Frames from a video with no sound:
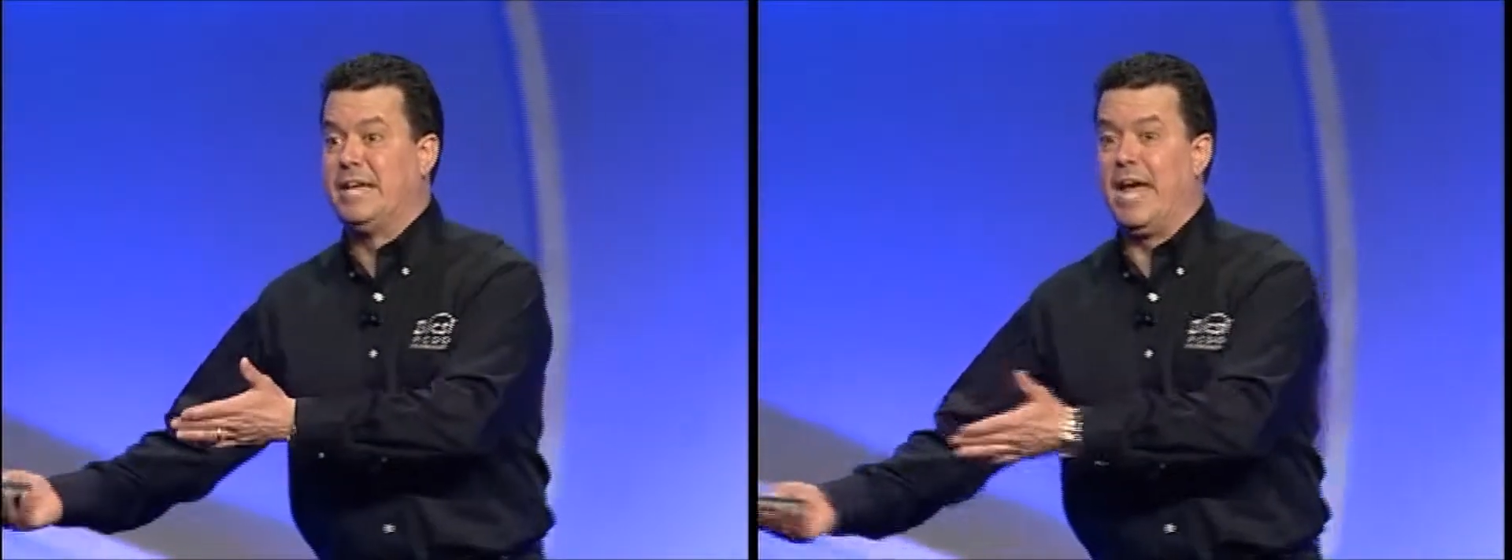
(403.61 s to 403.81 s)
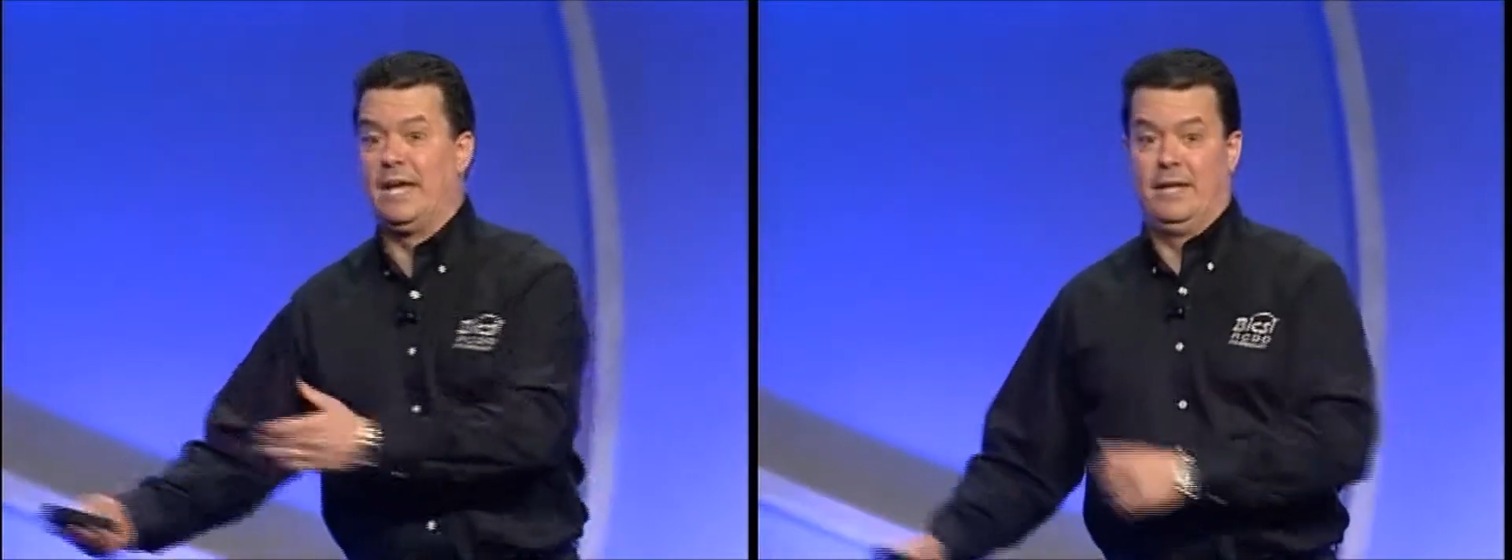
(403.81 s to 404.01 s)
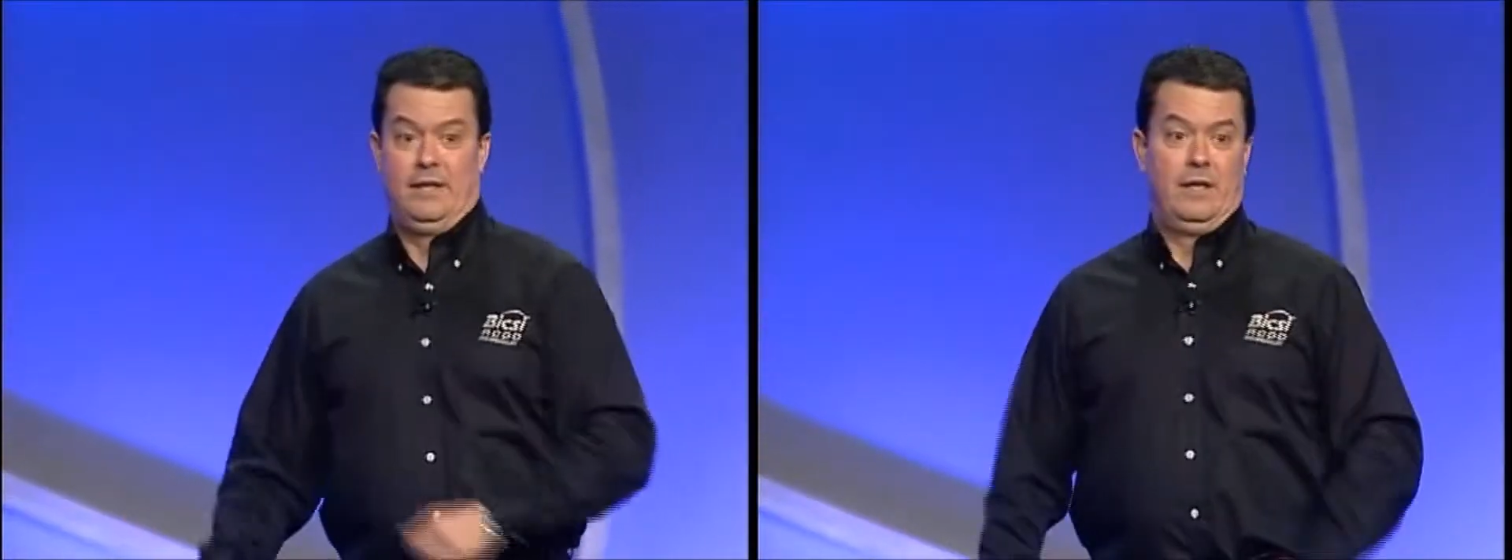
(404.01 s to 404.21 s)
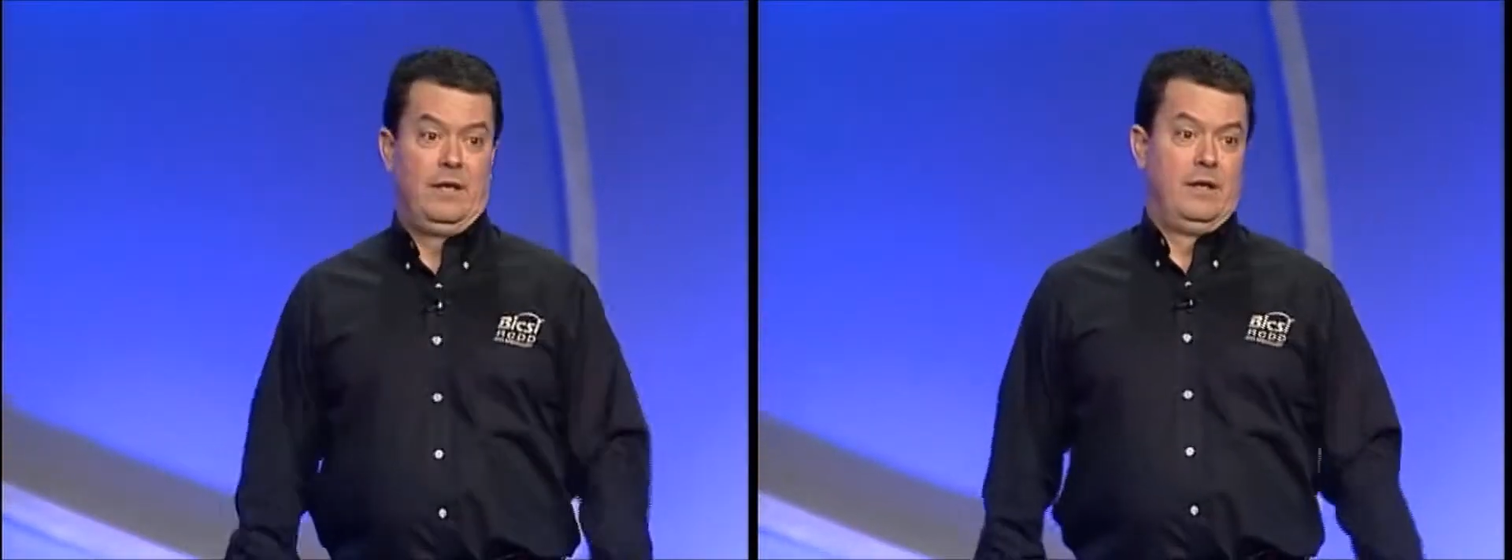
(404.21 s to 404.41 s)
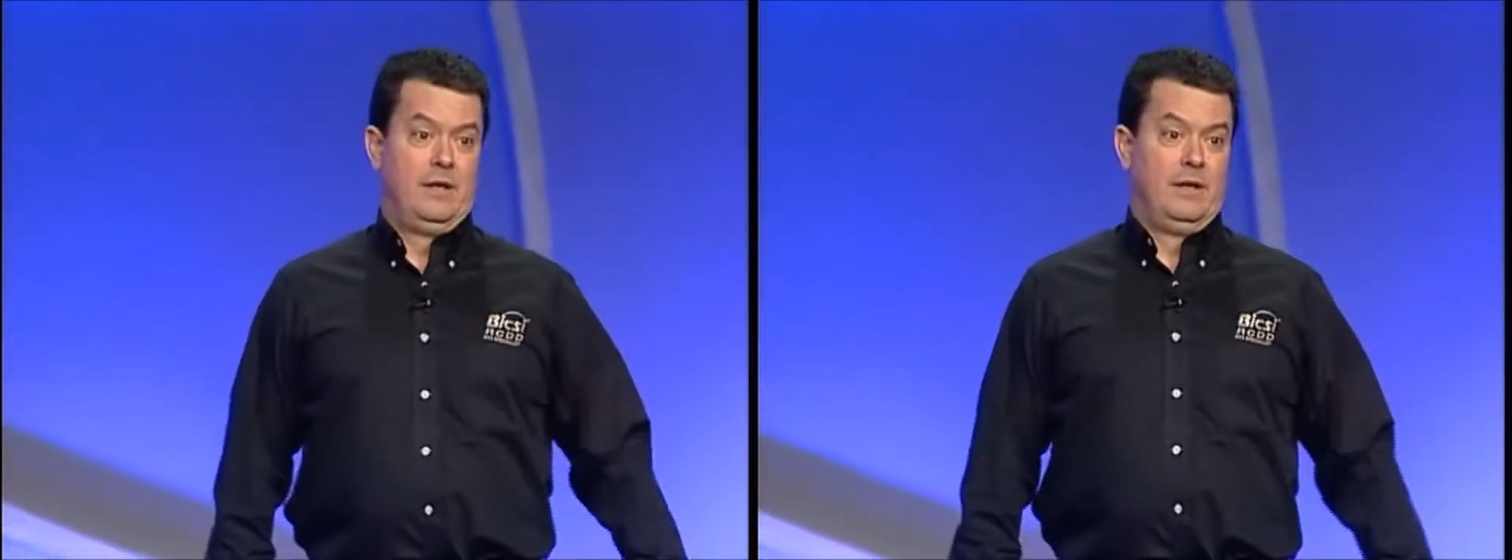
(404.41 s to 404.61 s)
gig,
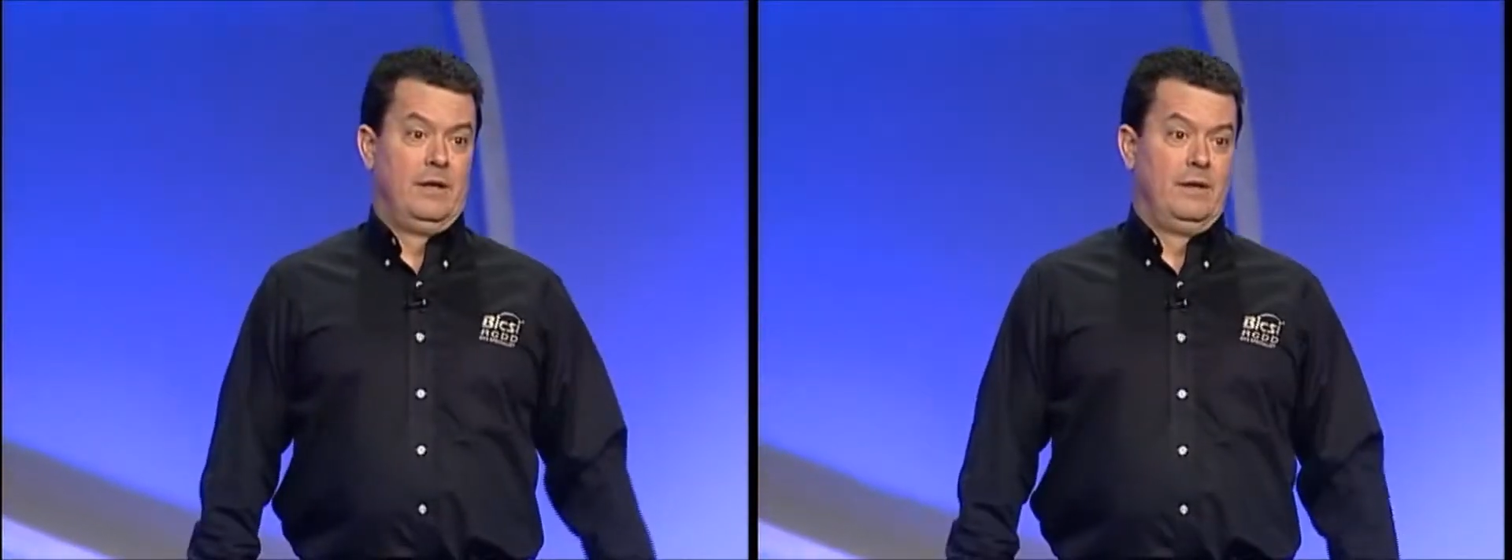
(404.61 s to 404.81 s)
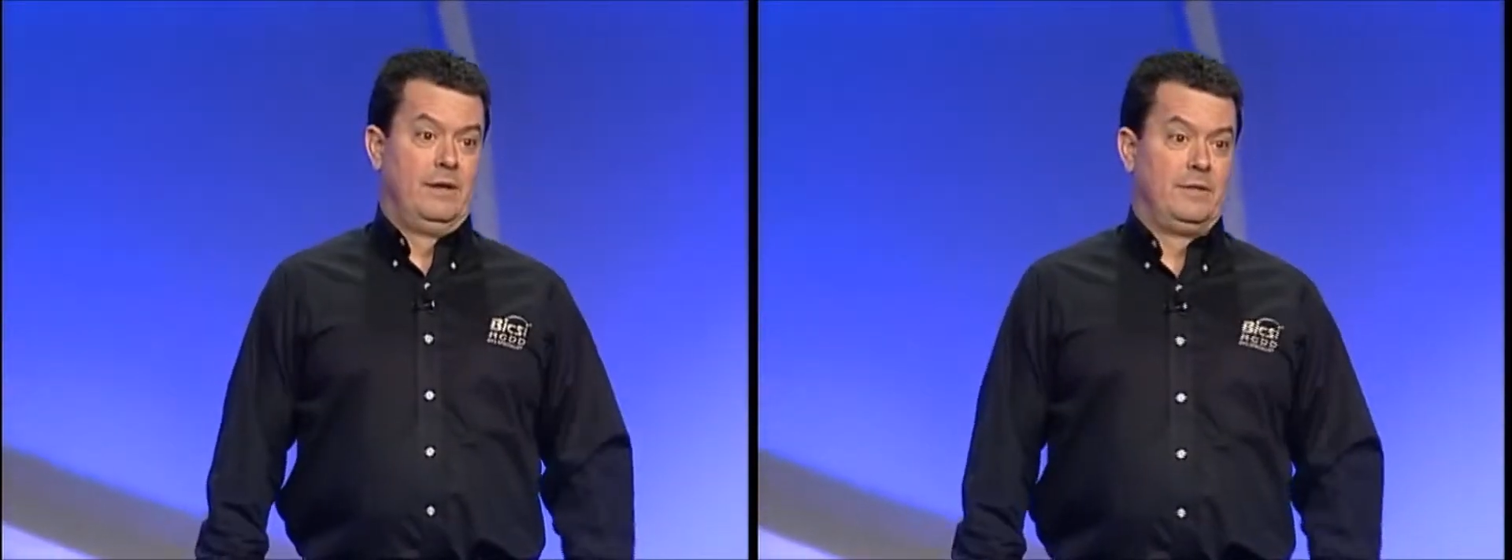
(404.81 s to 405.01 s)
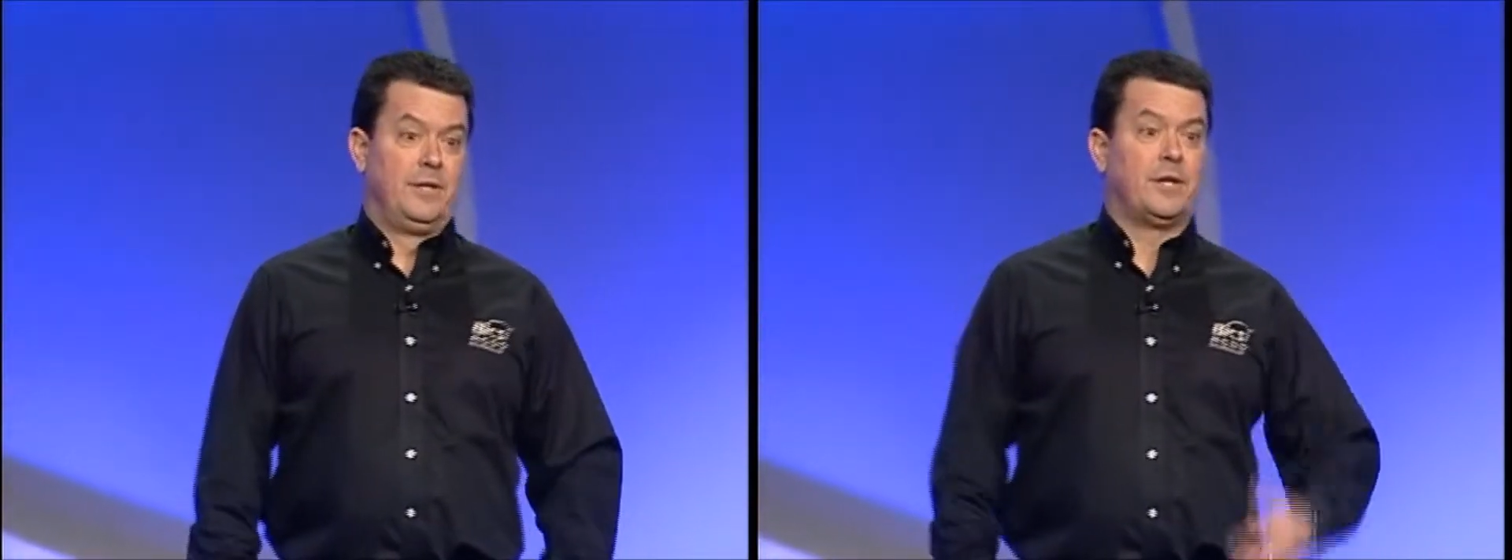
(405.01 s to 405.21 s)
to